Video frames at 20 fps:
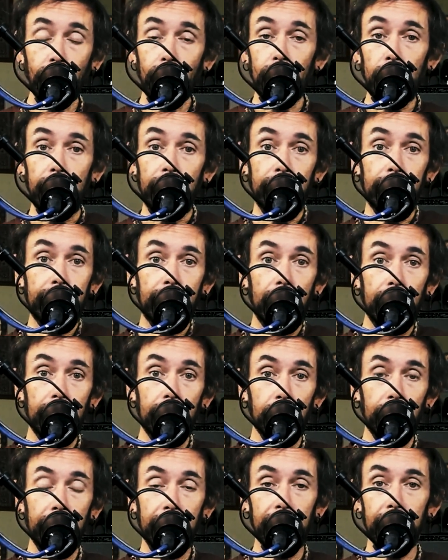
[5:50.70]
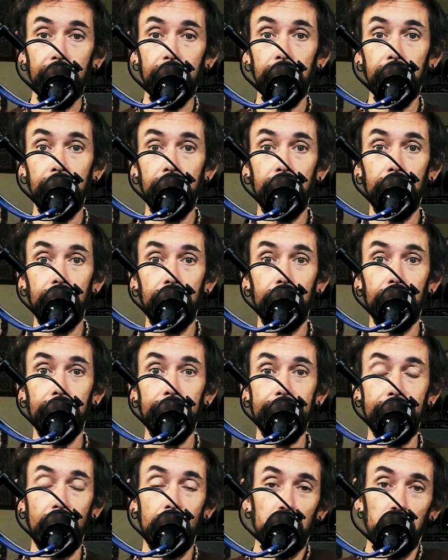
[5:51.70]
and together we can
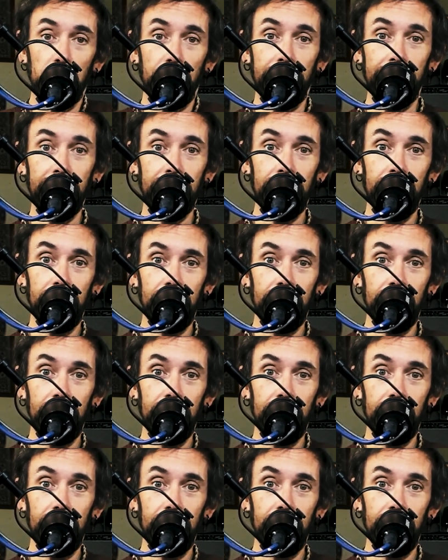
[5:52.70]
celebrate.